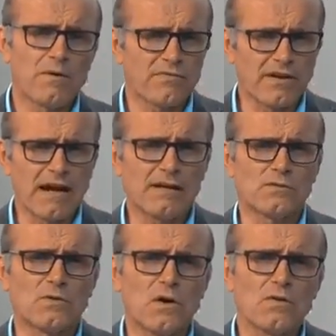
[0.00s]
With regard
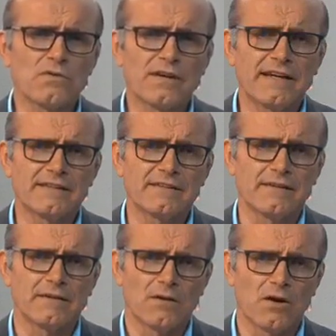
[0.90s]
to
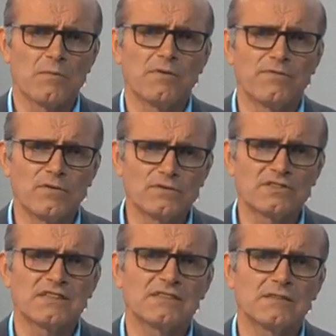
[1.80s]
co-creating urban
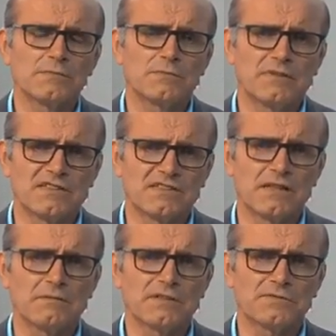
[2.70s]
food systems, we
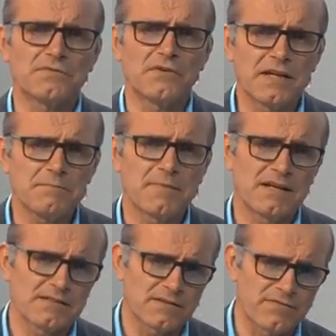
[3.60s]
distinguish three
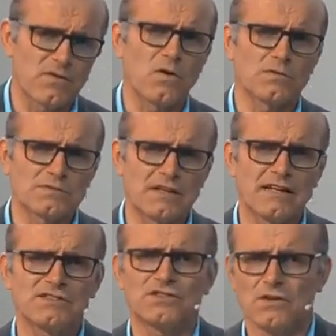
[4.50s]
basic forms
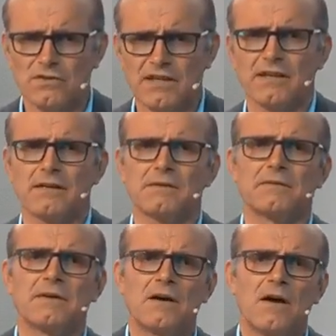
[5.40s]
as shown here.